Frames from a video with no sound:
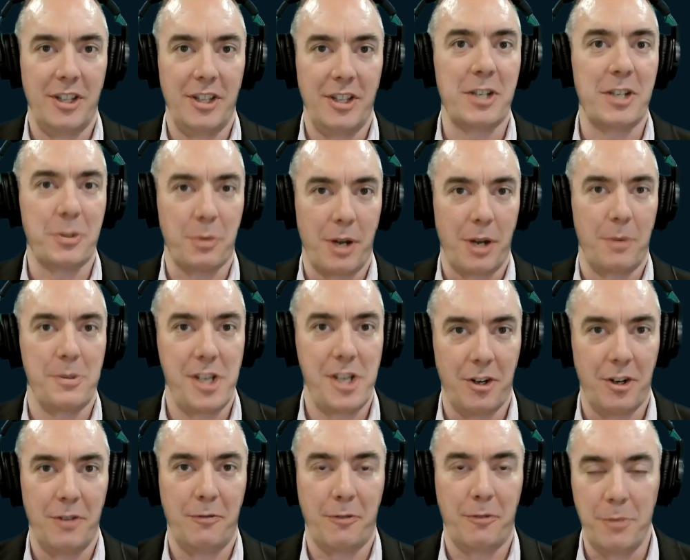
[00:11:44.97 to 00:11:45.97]
that's what I was
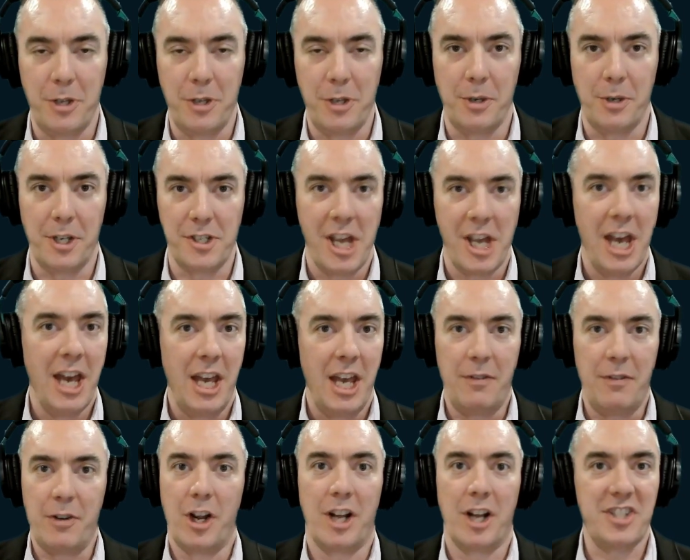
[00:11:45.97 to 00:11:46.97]
hearing from you is if
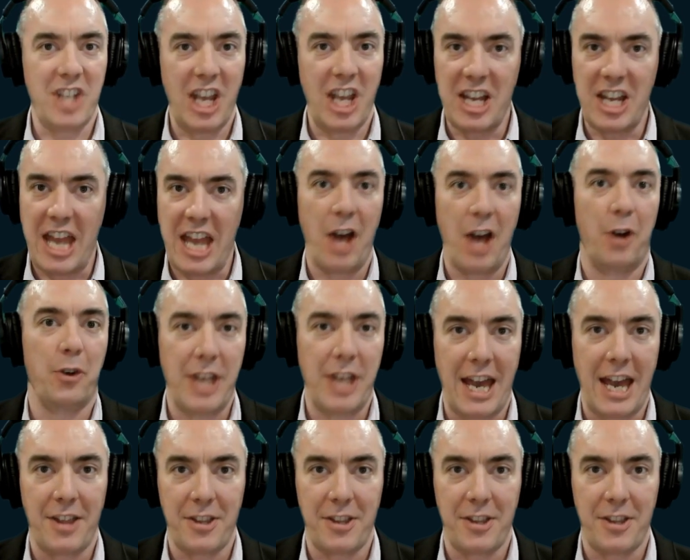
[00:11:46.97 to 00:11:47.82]
you're not saying hell yeah,